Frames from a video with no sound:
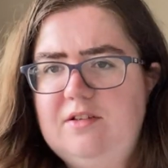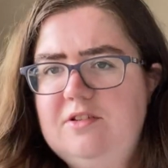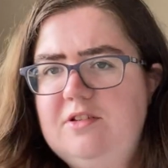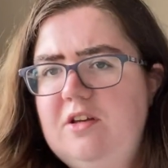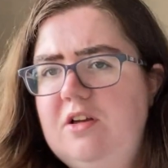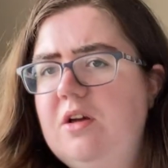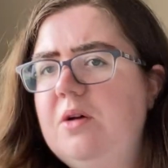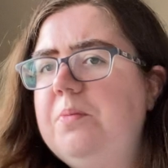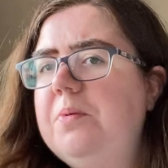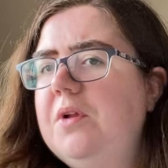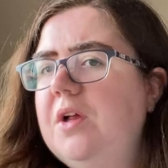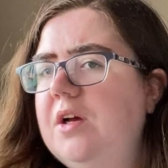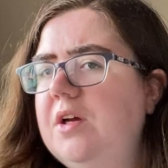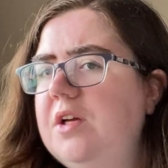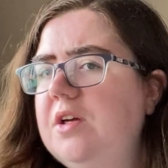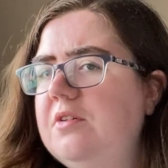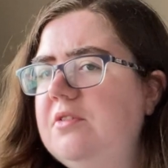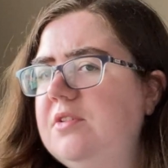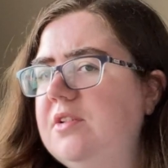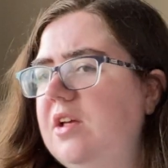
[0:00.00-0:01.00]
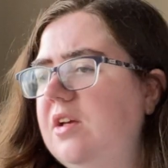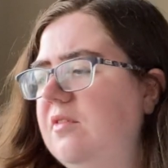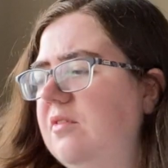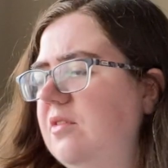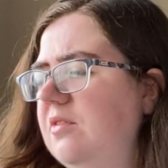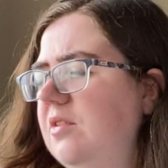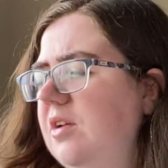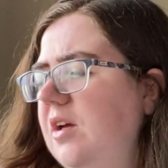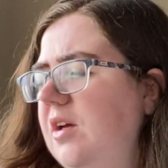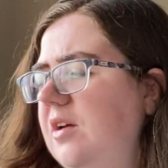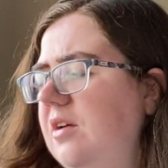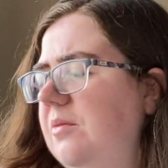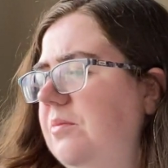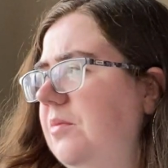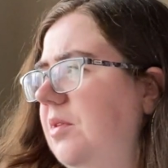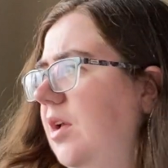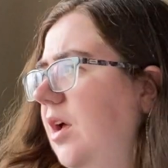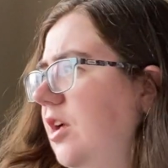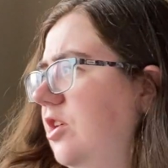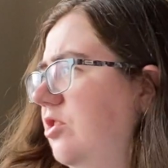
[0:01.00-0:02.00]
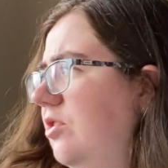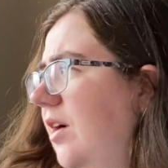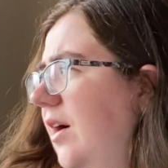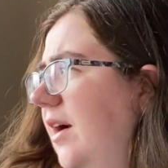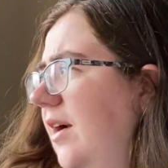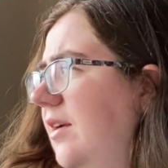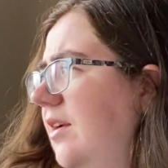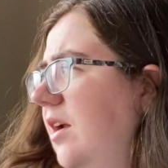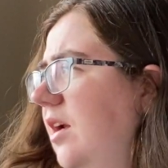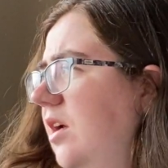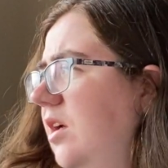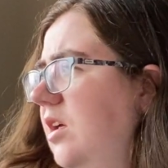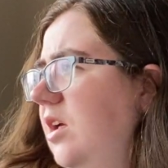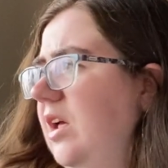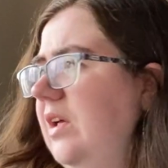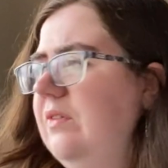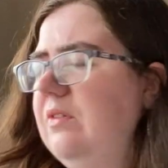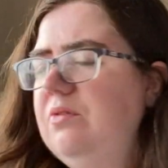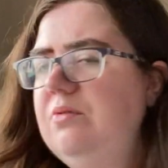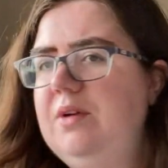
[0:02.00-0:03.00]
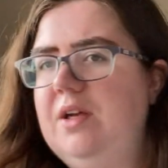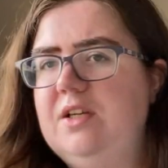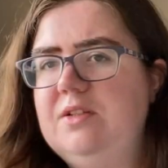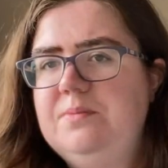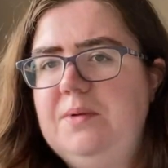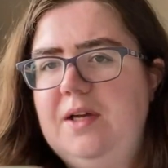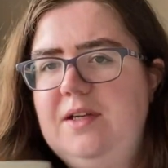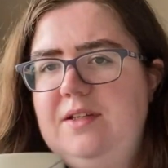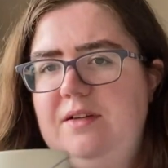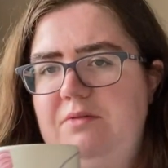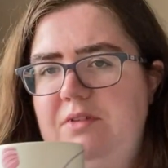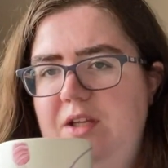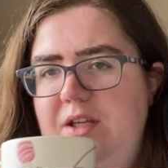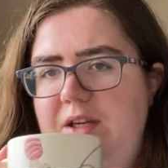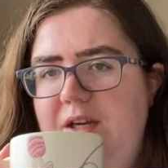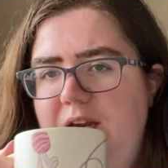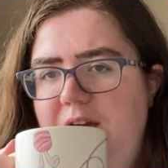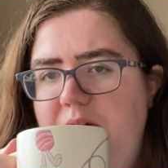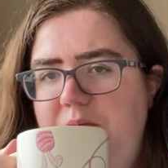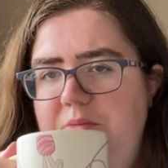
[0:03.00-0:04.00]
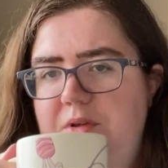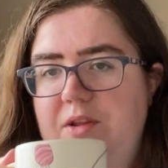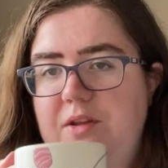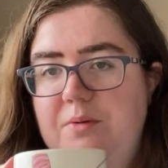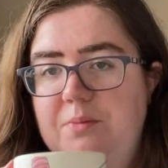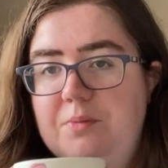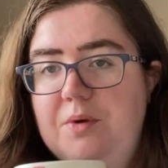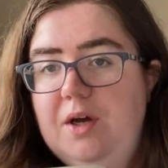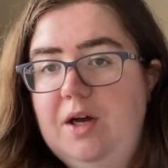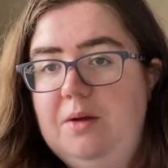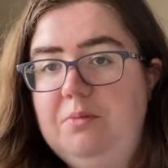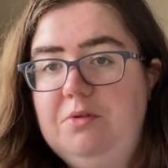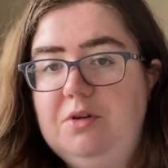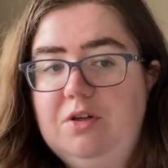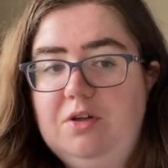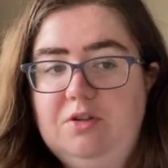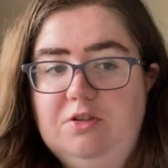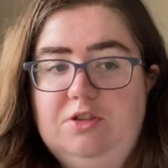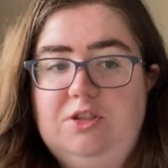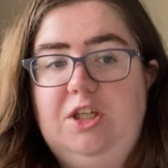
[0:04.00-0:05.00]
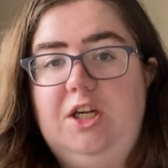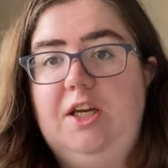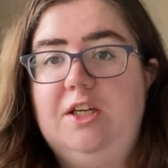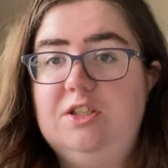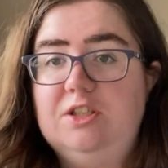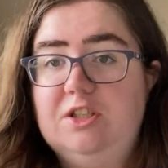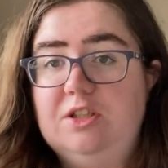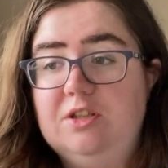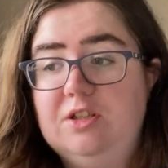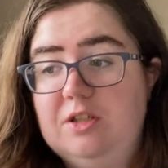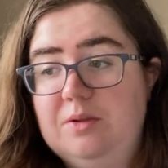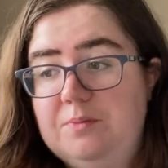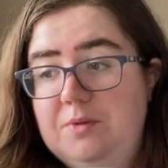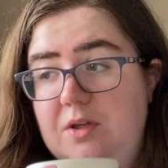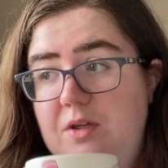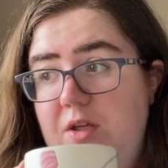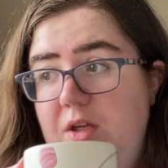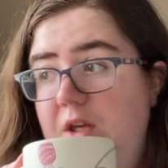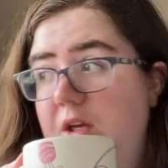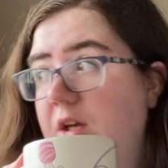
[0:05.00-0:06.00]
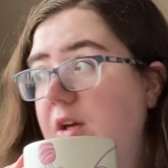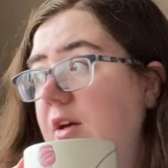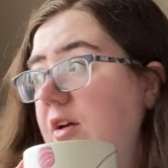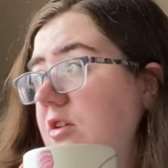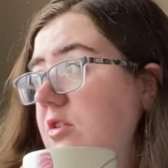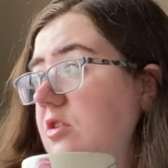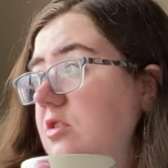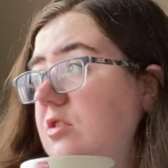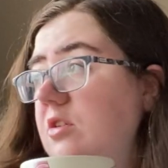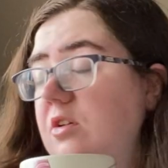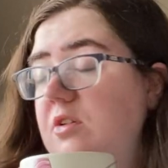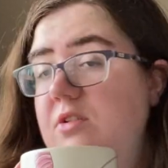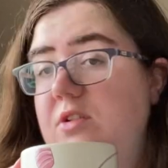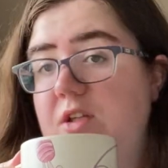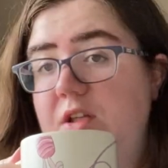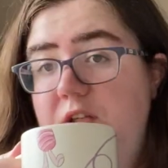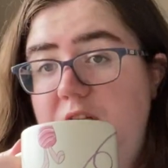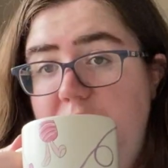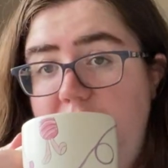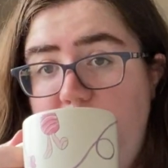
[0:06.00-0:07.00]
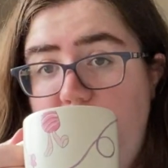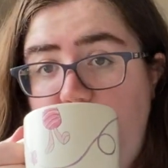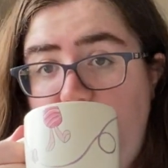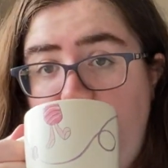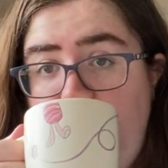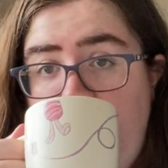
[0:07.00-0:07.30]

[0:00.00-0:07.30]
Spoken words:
There's a couple I use even, I tried even weeks, but I didn't really get on with them, but I'm not changing them. Just continue.